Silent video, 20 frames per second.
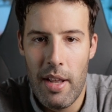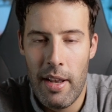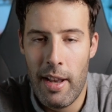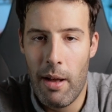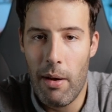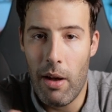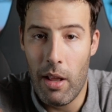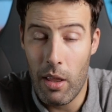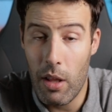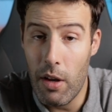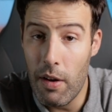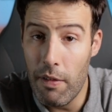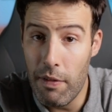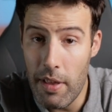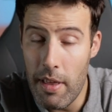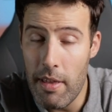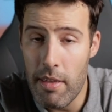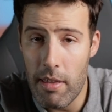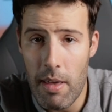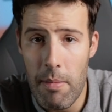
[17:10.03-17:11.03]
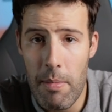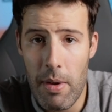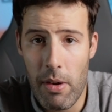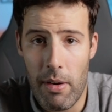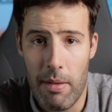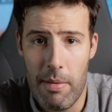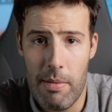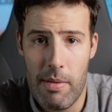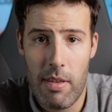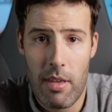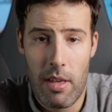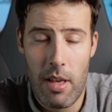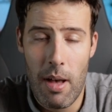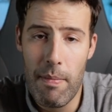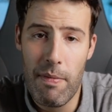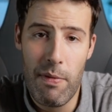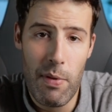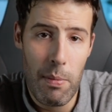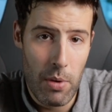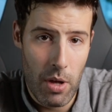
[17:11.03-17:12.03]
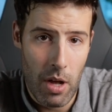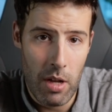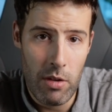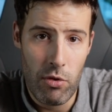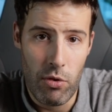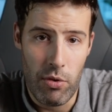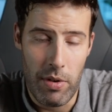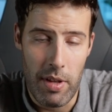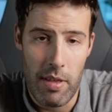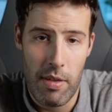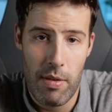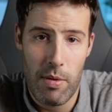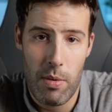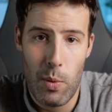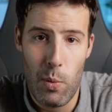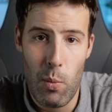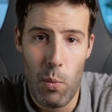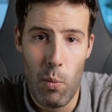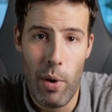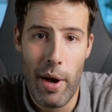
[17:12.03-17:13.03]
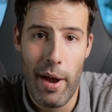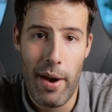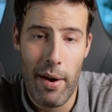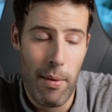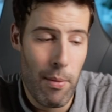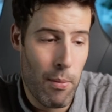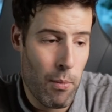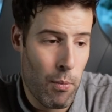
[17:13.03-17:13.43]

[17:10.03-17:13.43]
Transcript: Now, a lot of these immigrants come from countries where,